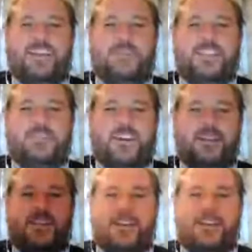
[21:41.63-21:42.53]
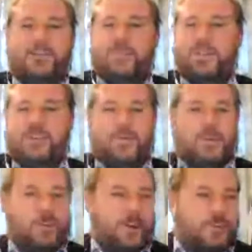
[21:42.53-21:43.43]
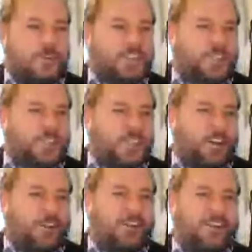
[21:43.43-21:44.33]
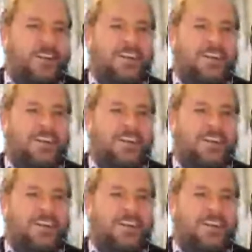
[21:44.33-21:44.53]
Let me see if I could pull it up here. How do I share?